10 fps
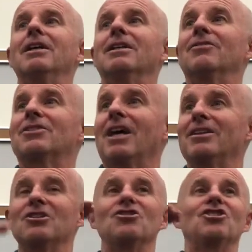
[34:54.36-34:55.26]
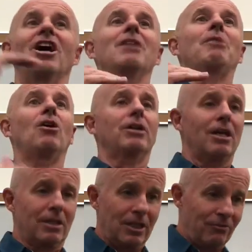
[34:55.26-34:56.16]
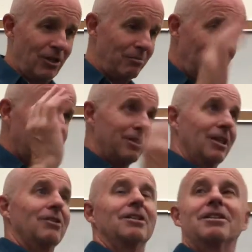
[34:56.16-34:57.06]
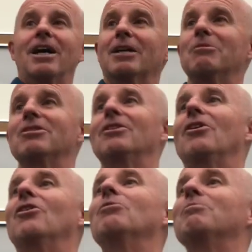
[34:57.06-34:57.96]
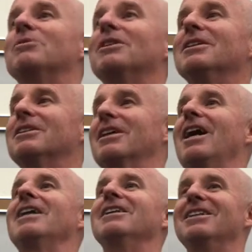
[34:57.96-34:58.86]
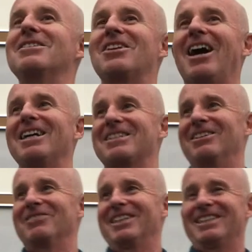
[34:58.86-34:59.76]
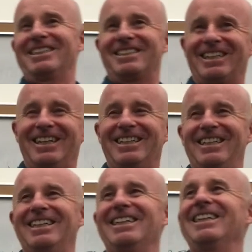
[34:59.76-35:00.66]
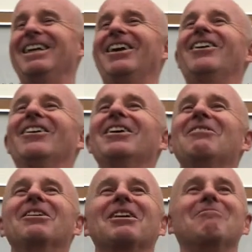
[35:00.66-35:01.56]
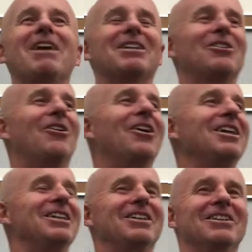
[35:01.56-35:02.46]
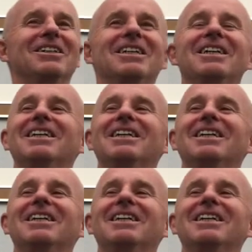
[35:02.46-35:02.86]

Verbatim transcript: you've signed this giant... Okay, thank you very much. I take all the documents, hope to God you didn't sign something that, will come back to haunt you.